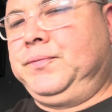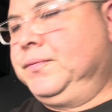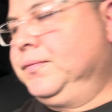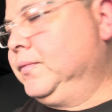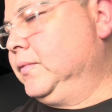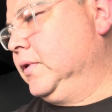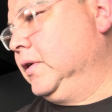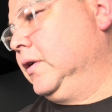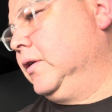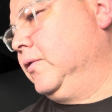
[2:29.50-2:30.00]

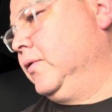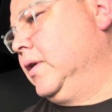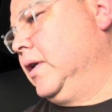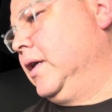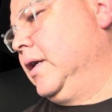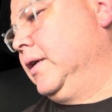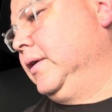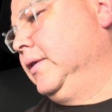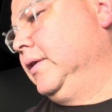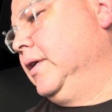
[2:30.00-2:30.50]

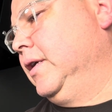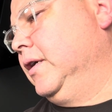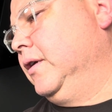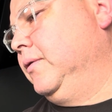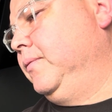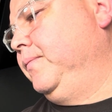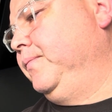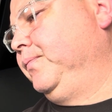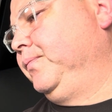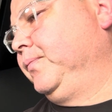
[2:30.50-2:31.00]
So, you
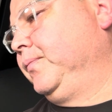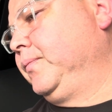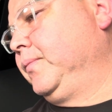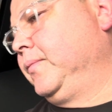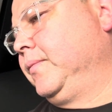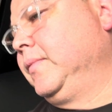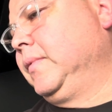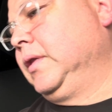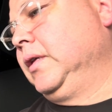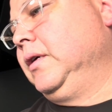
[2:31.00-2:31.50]
know,
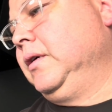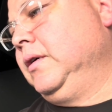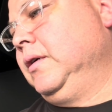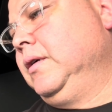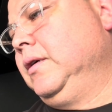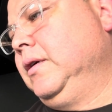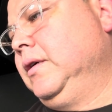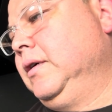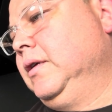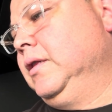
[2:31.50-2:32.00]

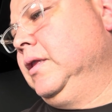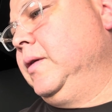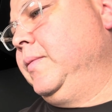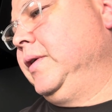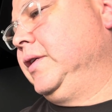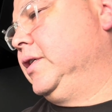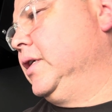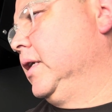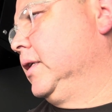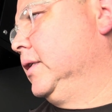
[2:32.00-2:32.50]
let me
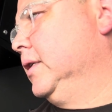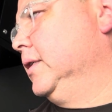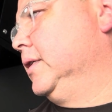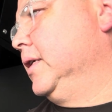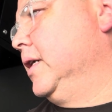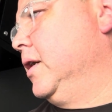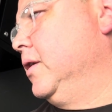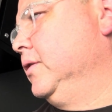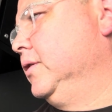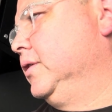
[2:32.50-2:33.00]
check this
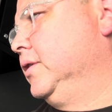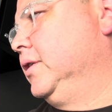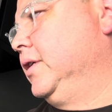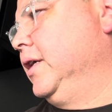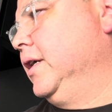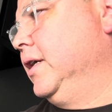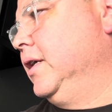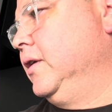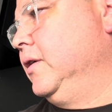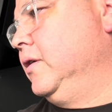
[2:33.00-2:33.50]
out and
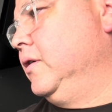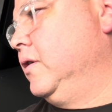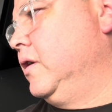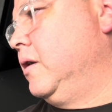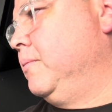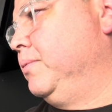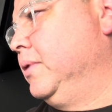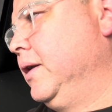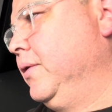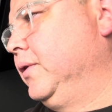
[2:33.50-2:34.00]
see it.
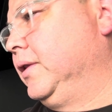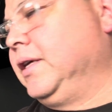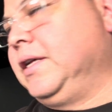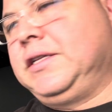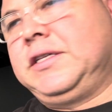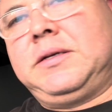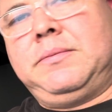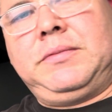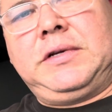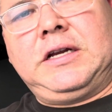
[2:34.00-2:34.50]
I'll play with it in
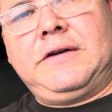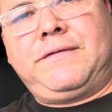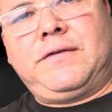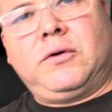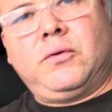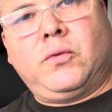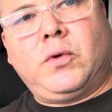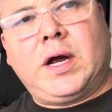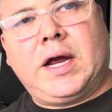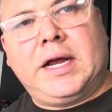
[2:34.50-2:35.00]
some
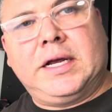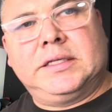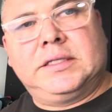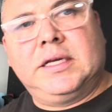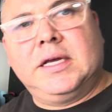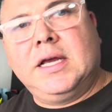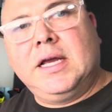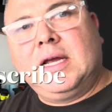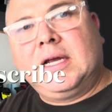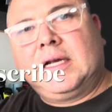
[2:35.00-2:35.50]
different ways.
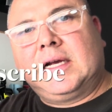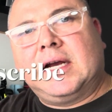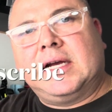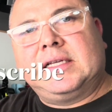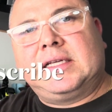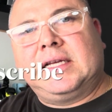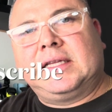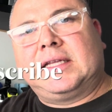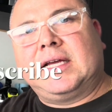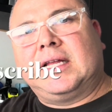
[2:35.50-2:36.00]

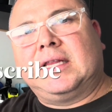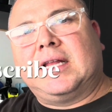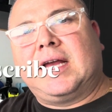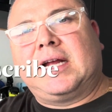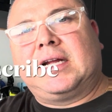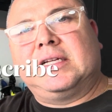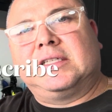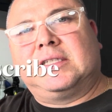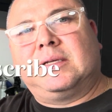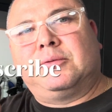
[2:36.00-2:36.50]
Guys, hit that
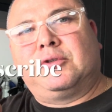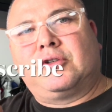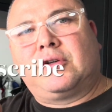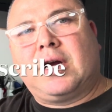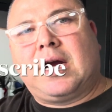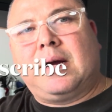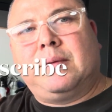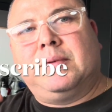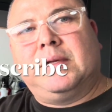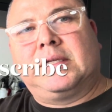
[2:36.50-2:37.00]
like and
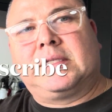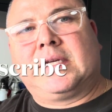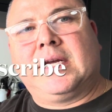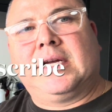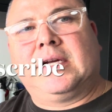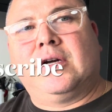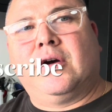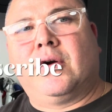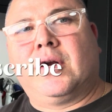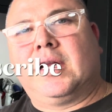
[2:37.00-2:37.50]
subscribe. Let's
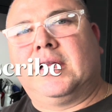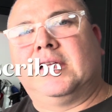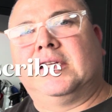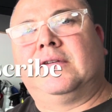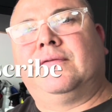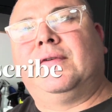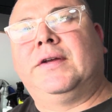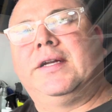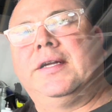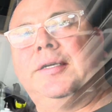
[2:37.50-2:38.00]
get going on this
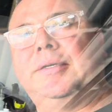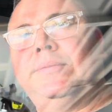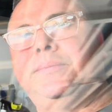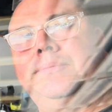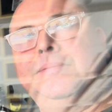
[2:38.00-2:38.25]
video.